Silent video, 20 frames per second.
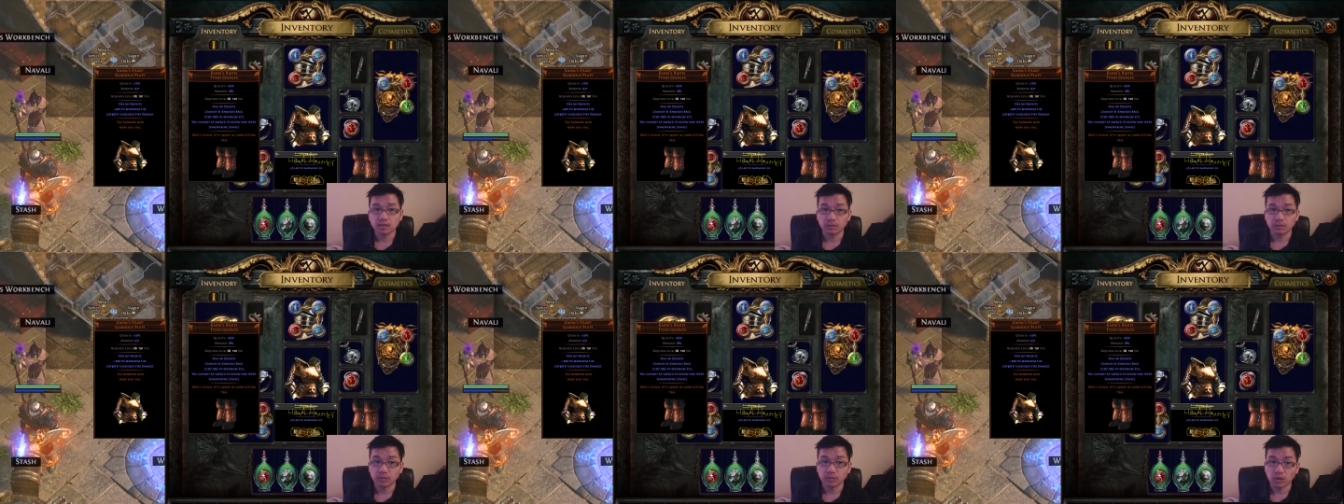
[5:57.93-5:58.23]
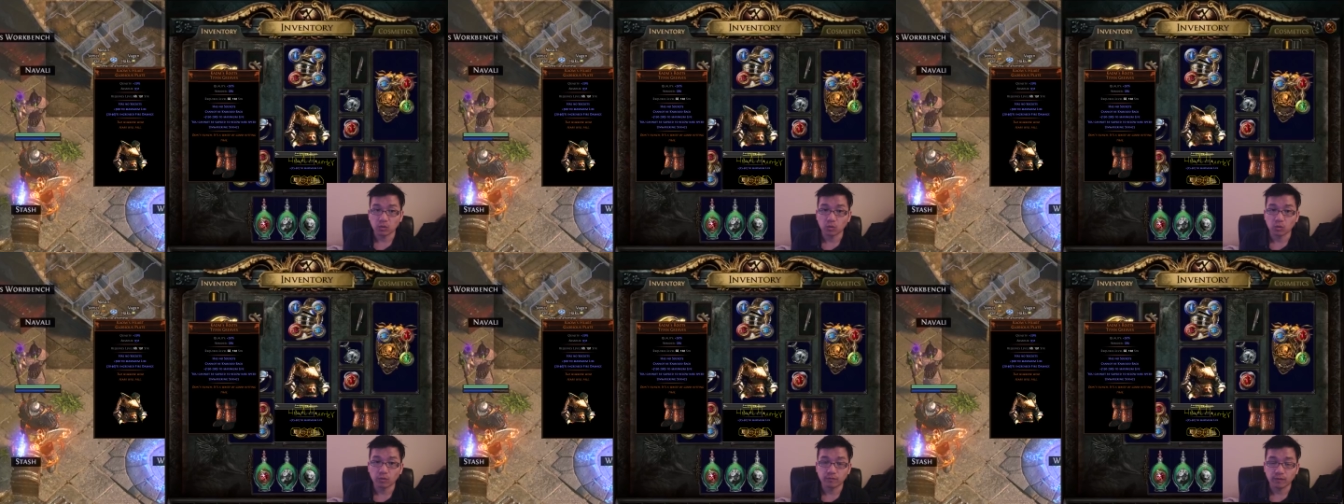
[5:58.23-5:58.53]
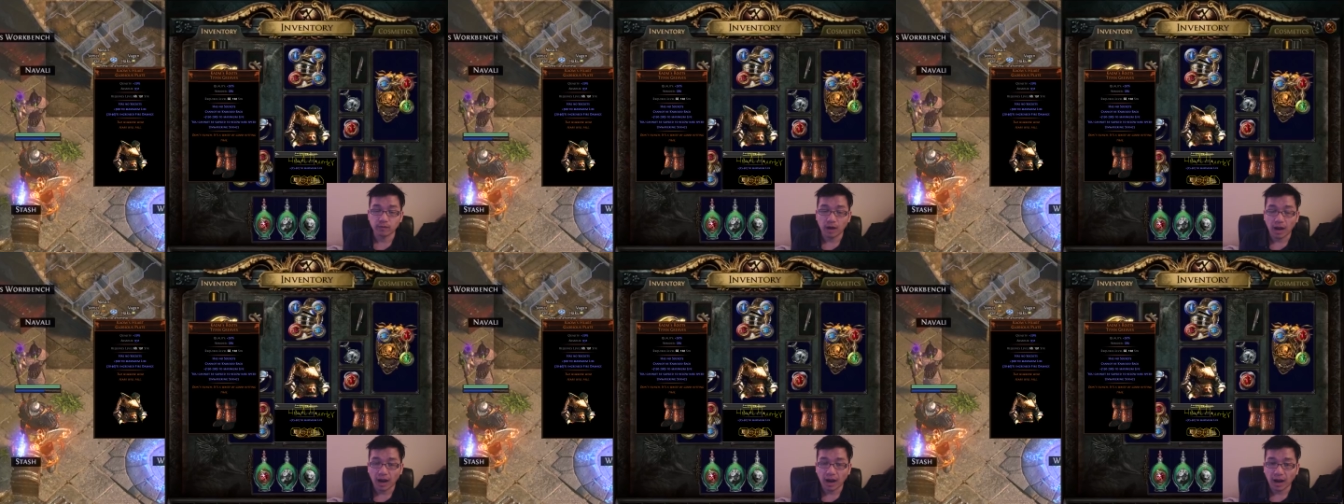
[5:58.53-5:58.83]
something
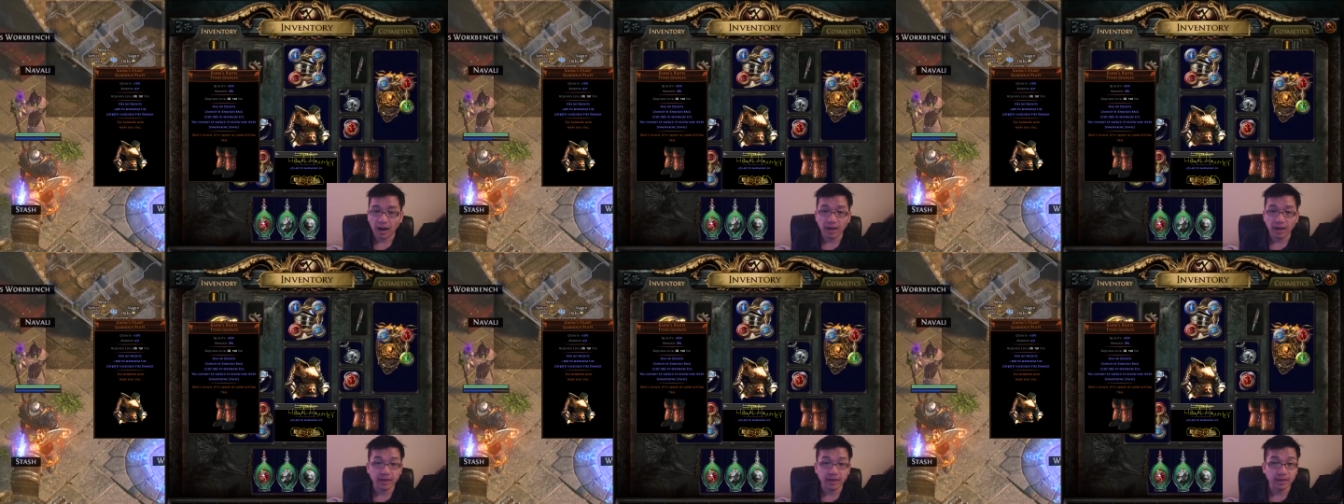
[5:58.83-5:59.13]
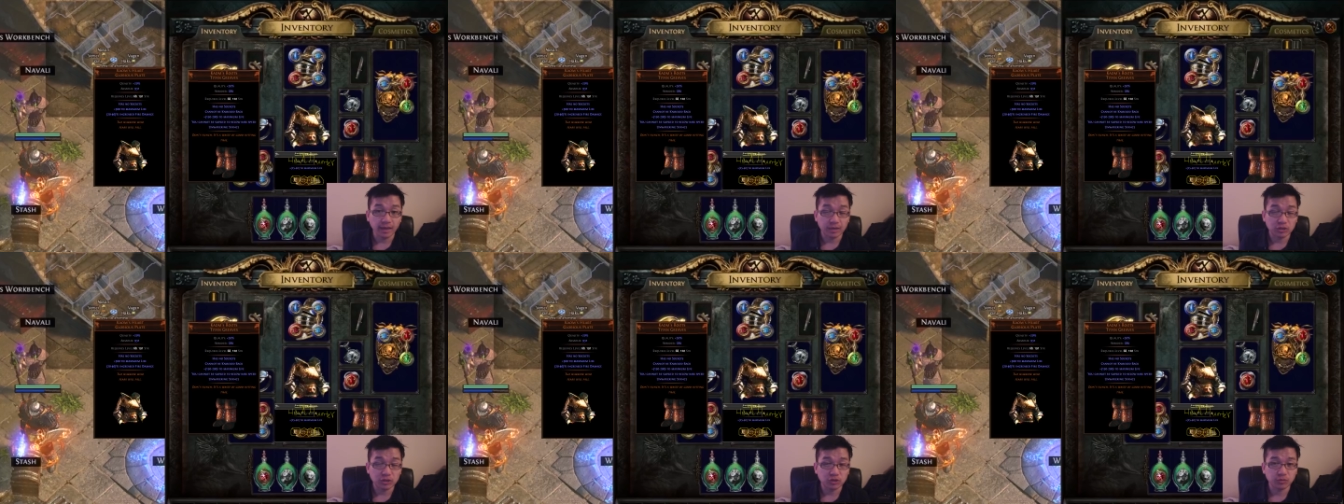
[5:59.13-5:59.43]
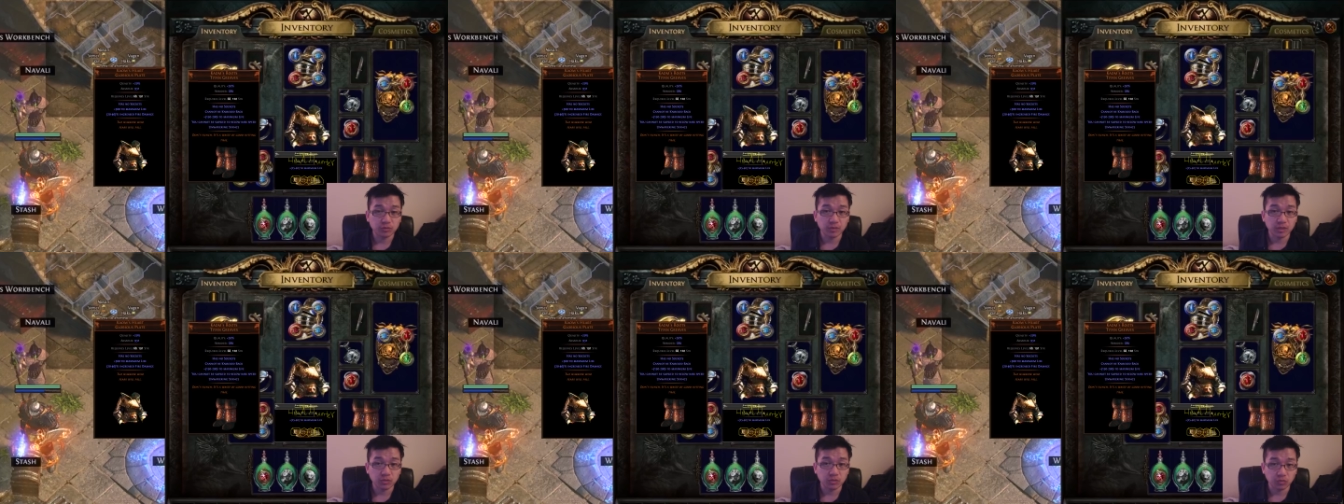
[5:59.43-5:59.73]
with high
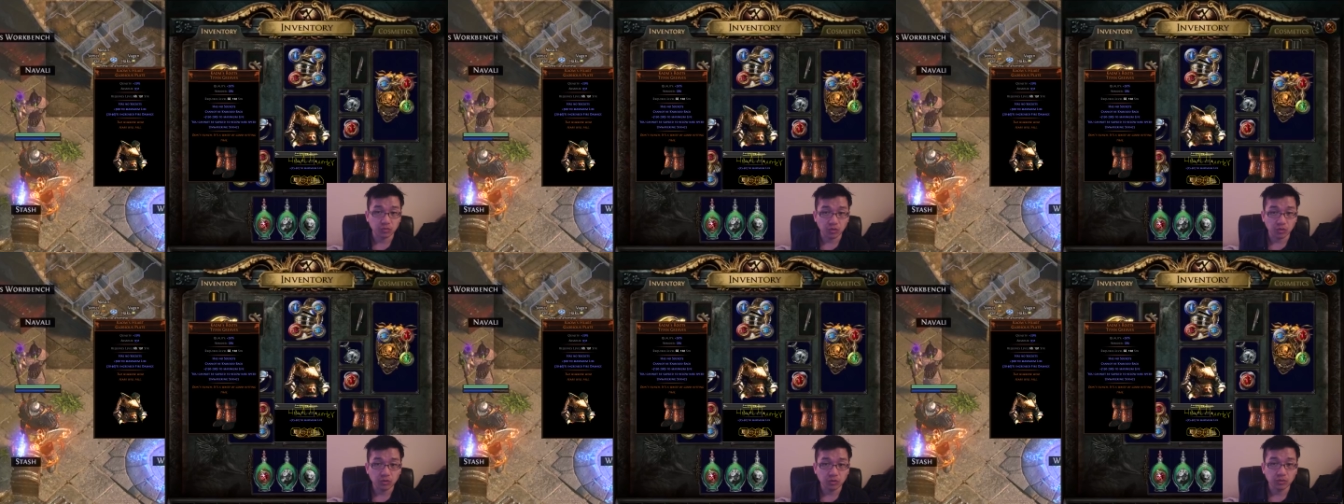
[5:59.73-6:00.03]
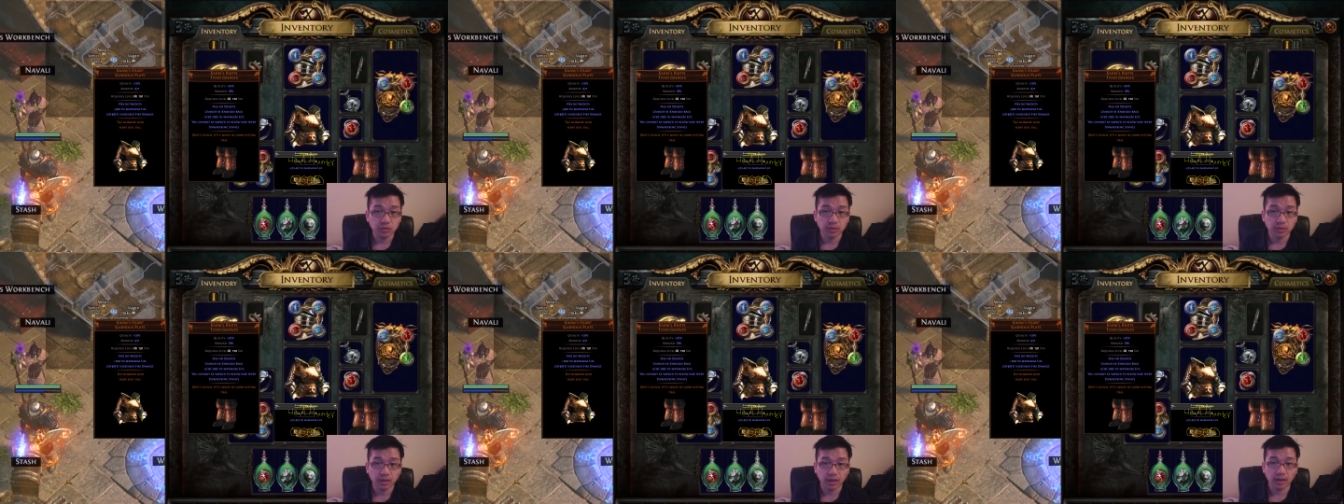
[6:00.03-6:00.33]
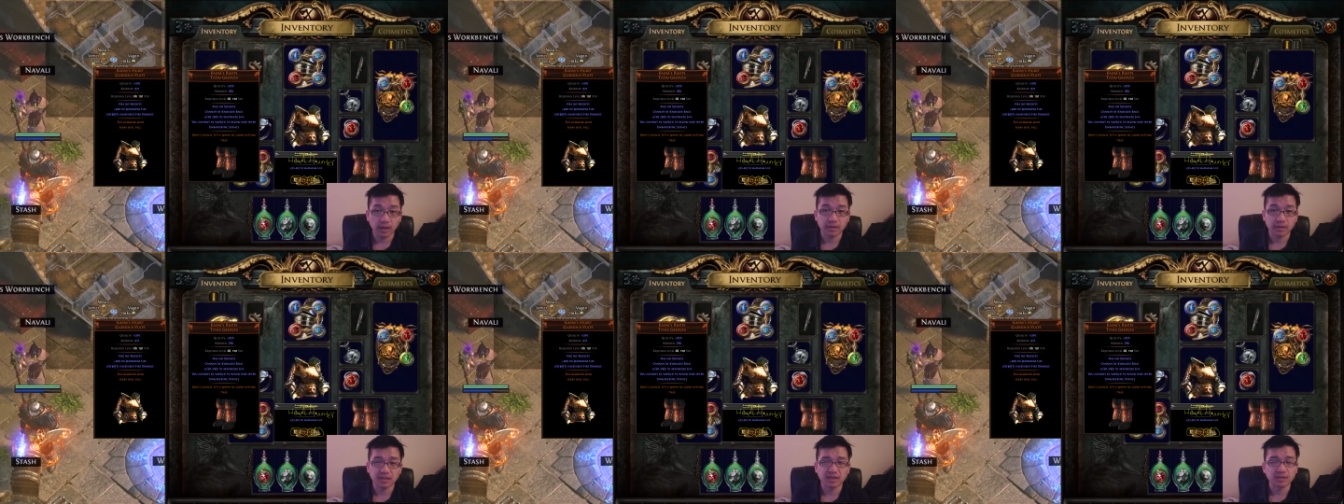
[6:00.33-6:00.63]
HP roll
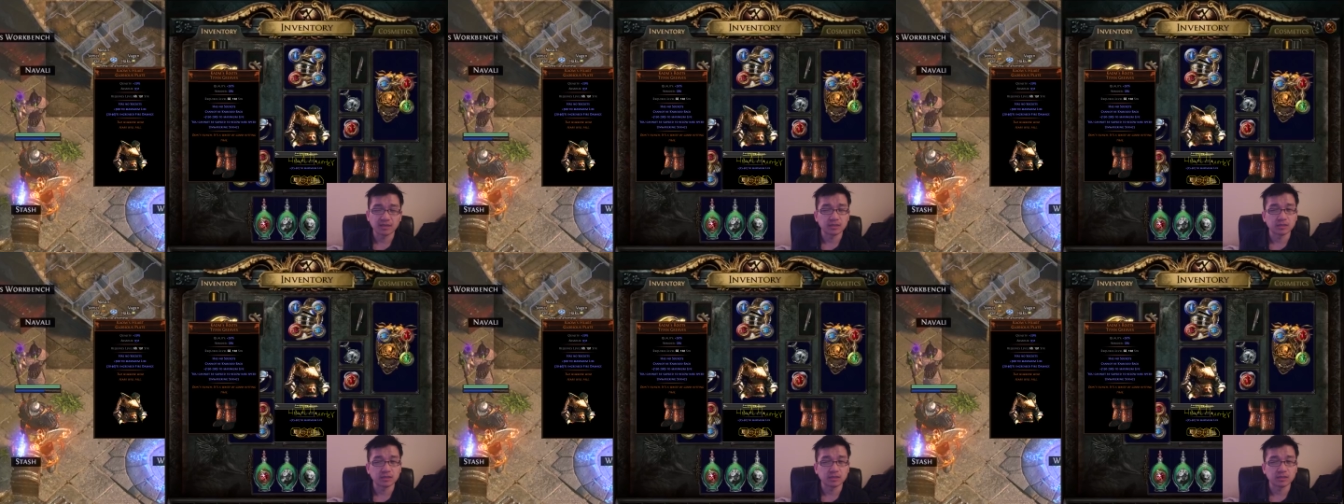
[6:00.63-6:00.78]
and